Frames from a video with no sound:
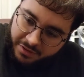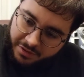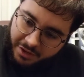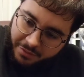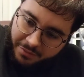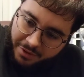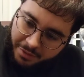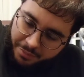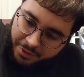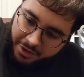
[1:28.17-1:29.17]
That way we're
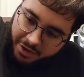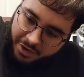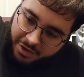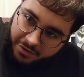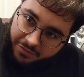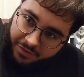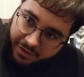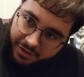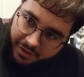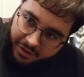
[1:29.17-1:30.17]
not putting any of
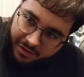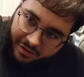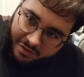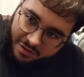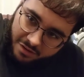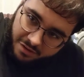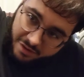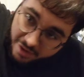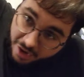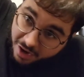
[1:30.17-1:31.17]
the,
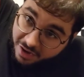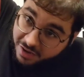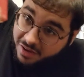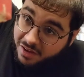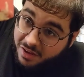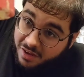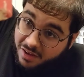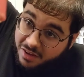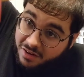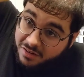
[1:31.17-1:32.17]
yeah.
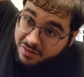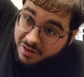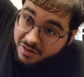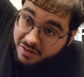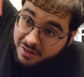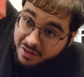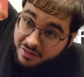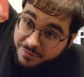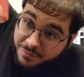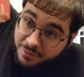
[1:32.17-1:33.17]
Just gotta get like
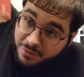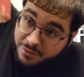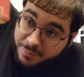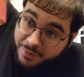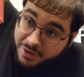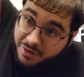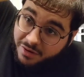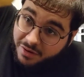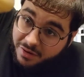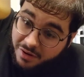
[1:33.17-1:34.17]
the first bit,
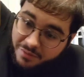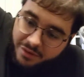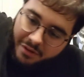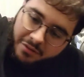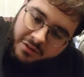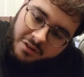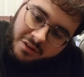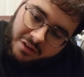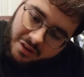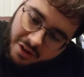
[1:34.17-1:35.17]
there we go,
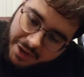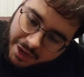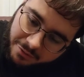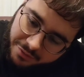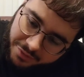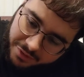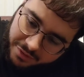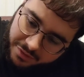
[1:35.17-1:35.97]
out of it.